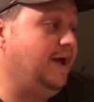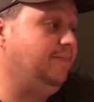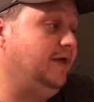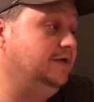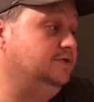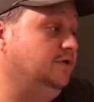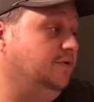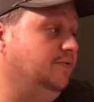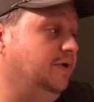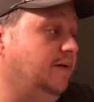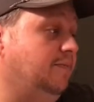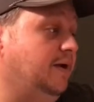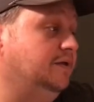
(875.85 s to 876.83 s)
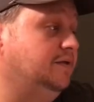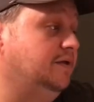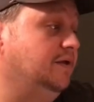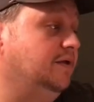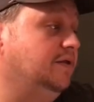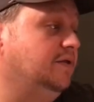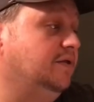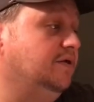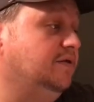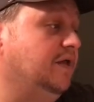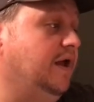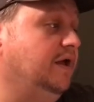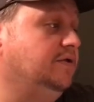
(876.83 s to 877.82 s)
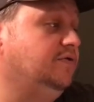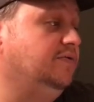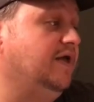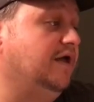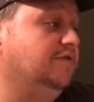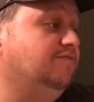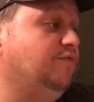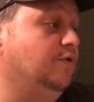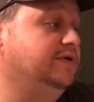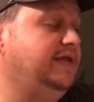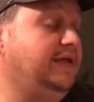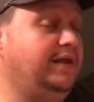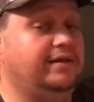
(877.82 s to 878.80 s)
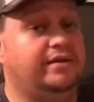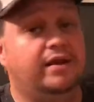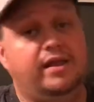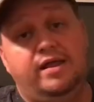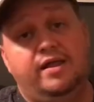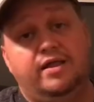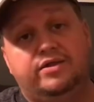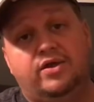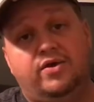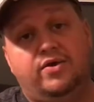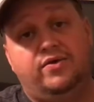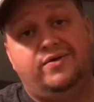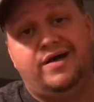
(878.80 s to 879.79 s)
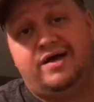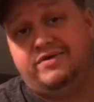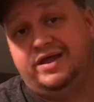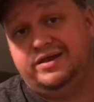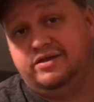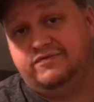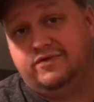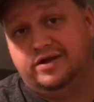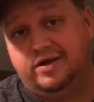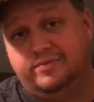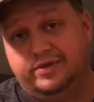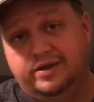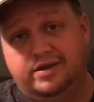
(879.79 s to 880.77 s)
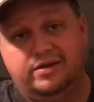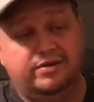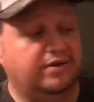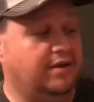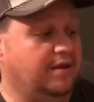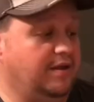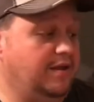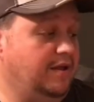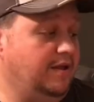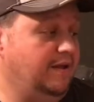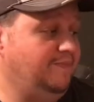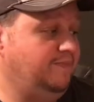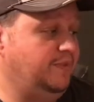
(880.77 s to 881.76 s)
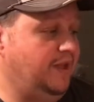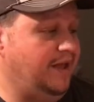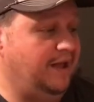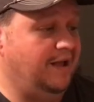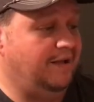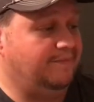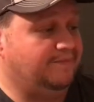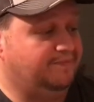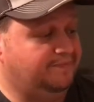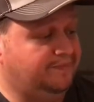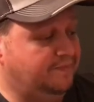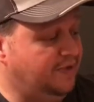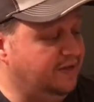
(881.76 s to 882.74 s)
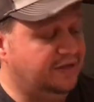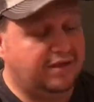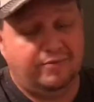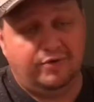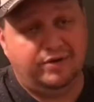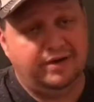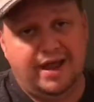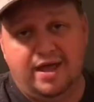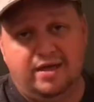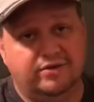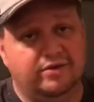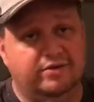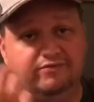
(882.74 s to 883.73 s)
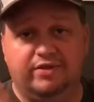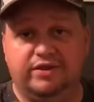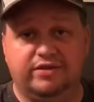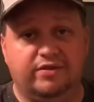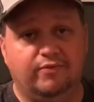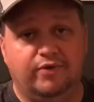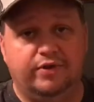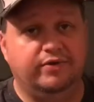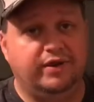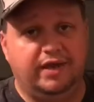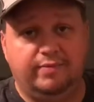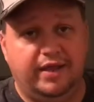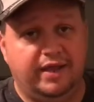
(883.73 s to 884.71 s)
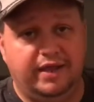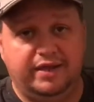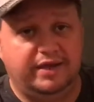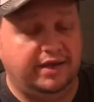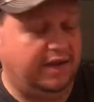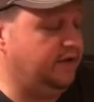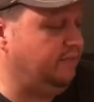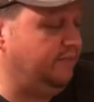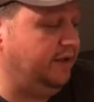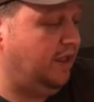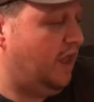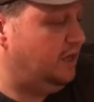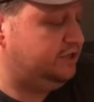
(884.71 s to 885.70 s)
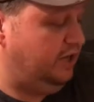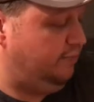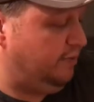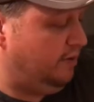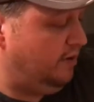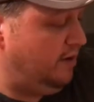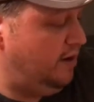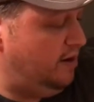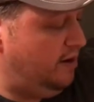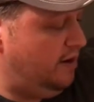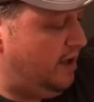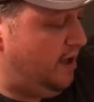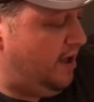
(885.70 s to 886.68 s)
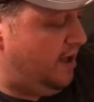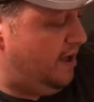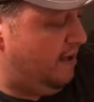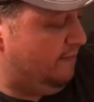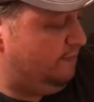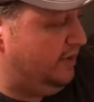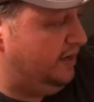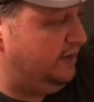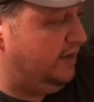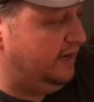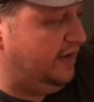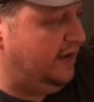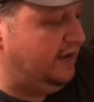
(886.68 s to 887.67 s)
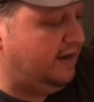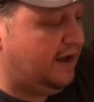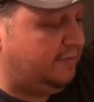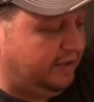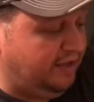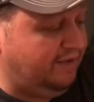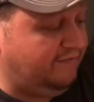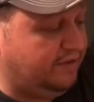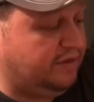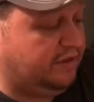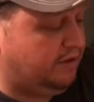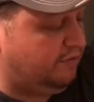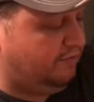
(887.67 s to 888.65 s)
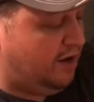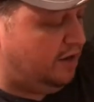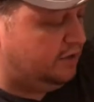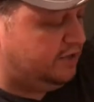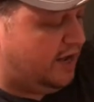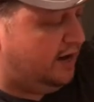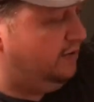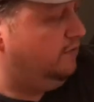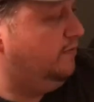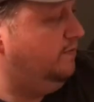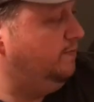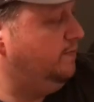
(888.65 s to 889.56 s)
I'm not sure when I bought this. Looks like 2014. So I've had this for a couple of years. But someone now could have listed one on eBay, and it could be a lot cheaper. But again, I believe this is a rare title.